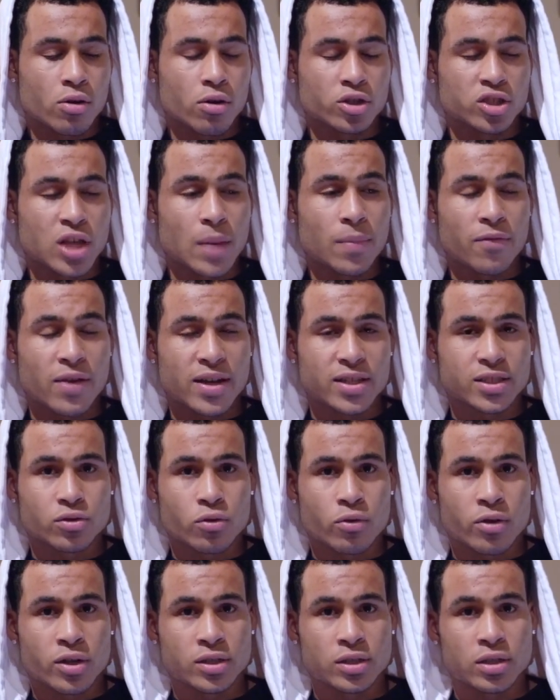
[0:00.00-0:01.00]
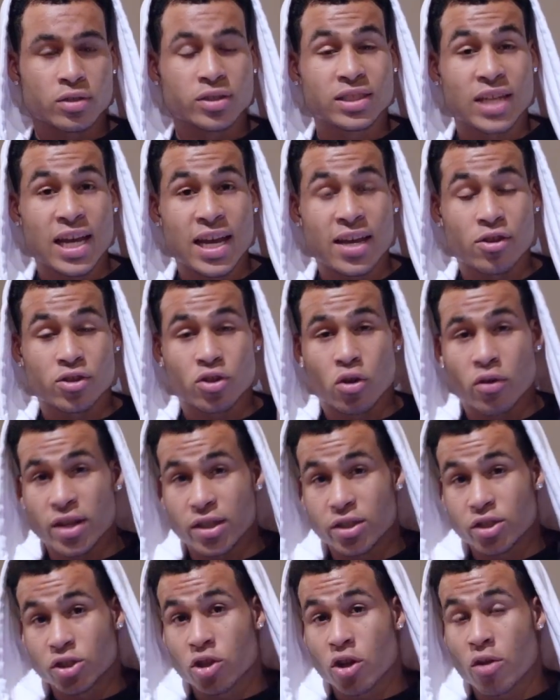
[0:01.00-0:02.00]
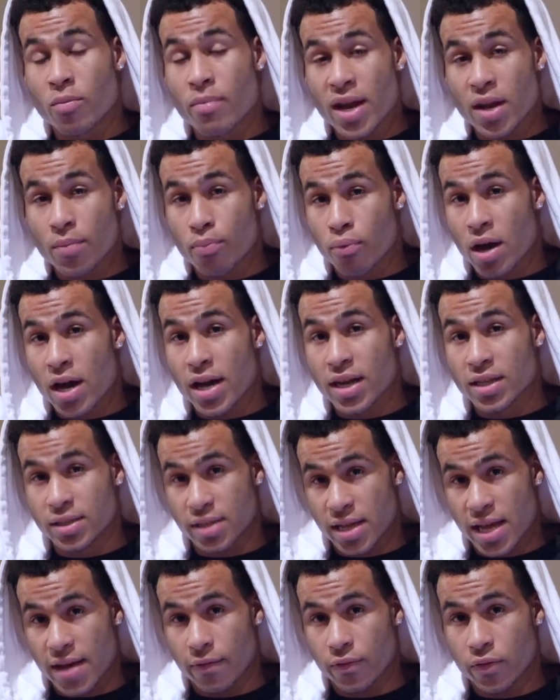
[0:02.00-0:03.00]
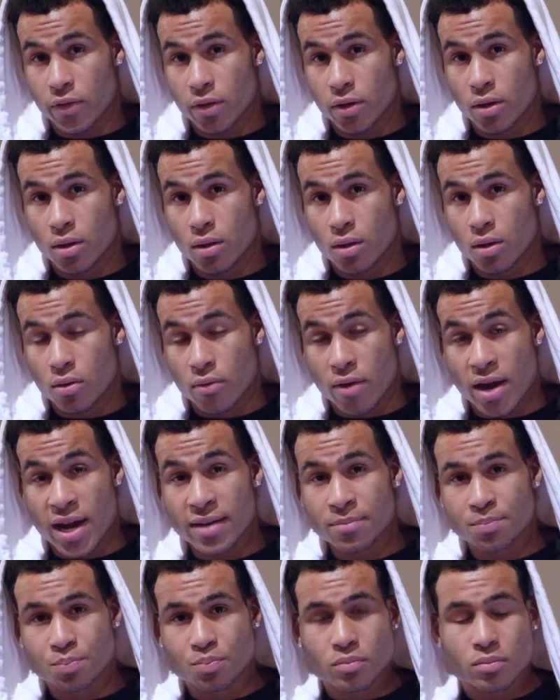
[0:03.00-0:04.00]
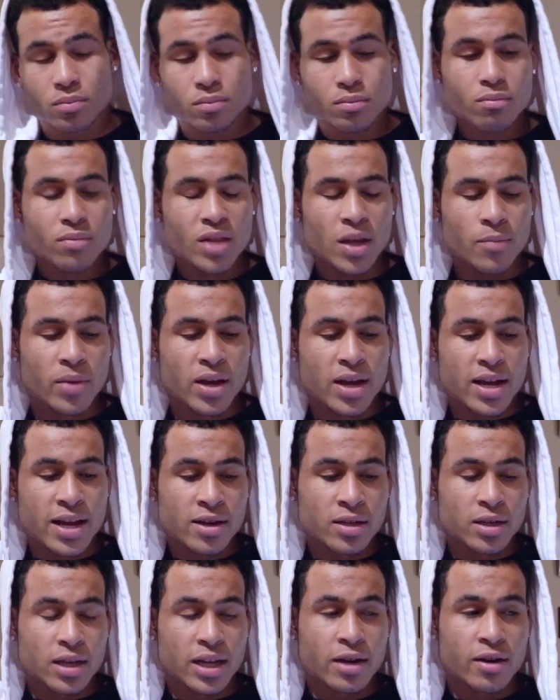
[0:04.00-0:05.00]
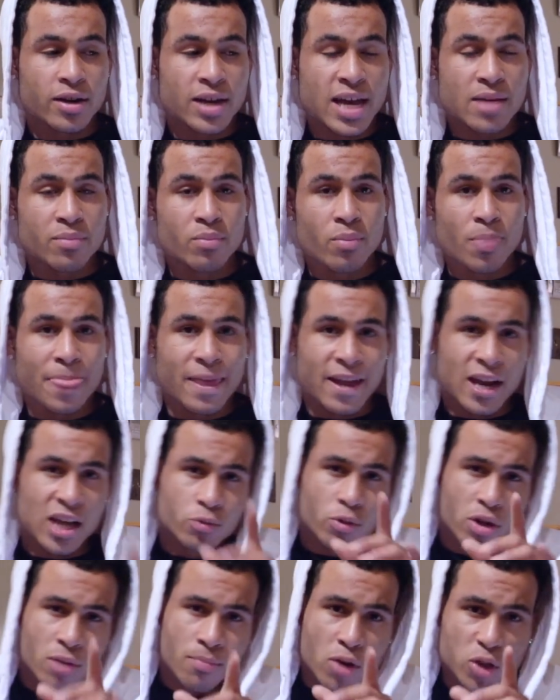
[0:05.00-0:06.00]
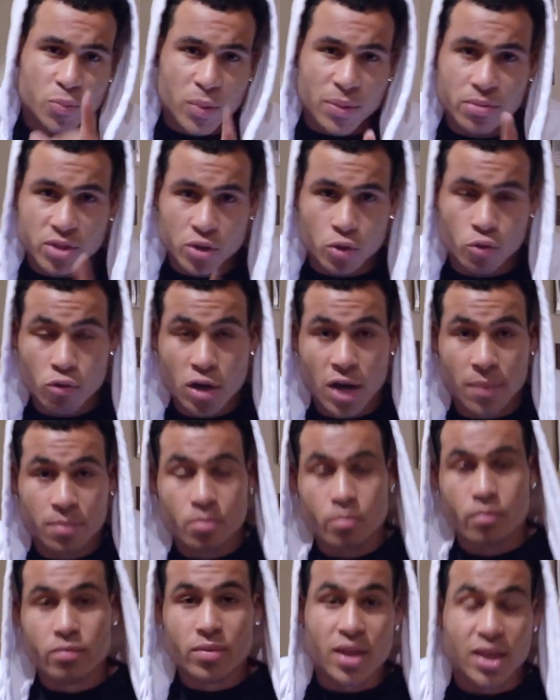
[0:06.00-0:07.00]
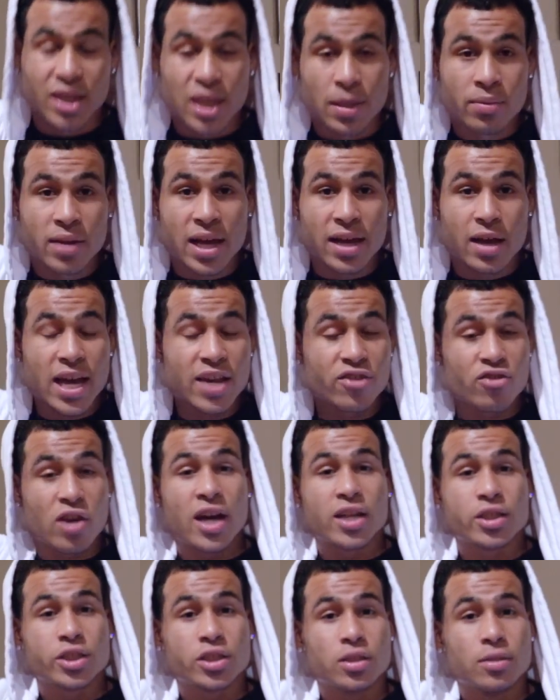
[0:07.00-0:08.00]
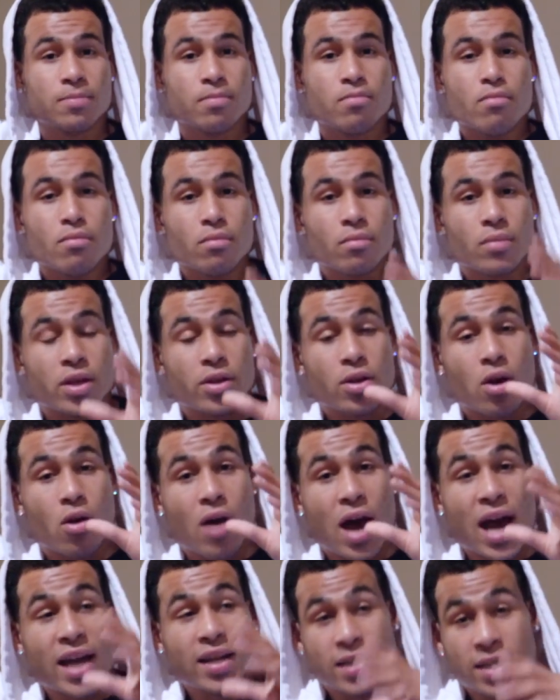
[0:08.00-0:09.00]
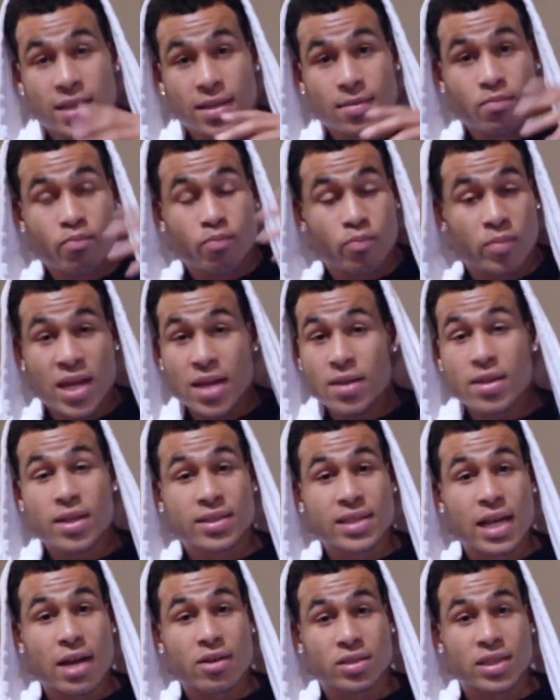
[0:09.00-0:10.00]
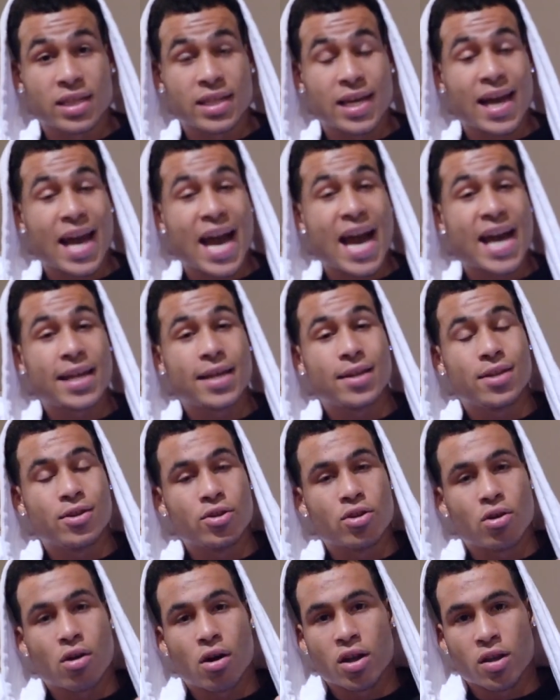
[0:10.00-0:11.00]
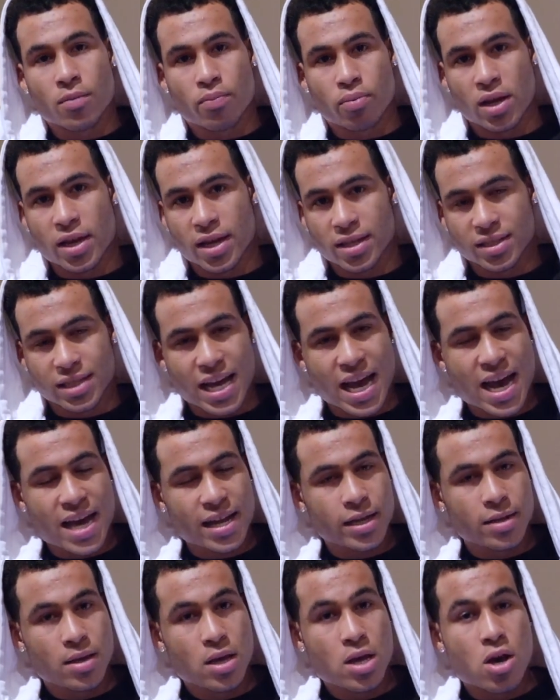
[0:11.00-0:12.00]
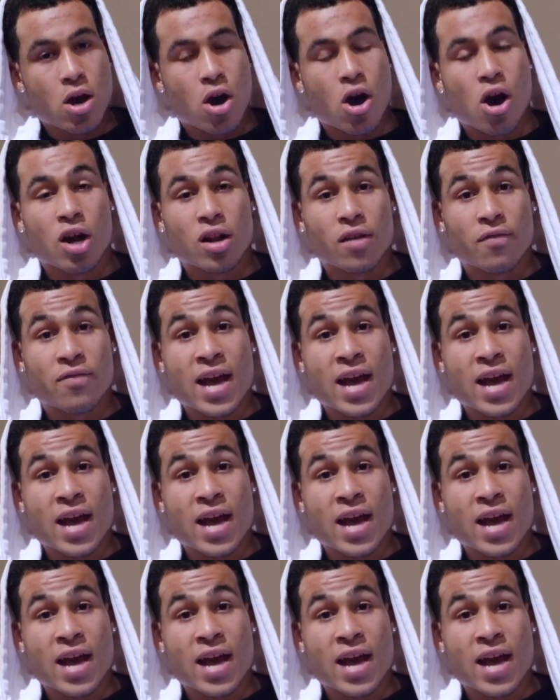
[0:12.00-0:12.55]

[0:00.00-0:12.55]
Shopify stores, they'll say there's only a certain amount of products left, right? But here again, here's where most people screw up. They'd be like, hey, Josh, I did the scarcity. I added, all the plugins. I added all of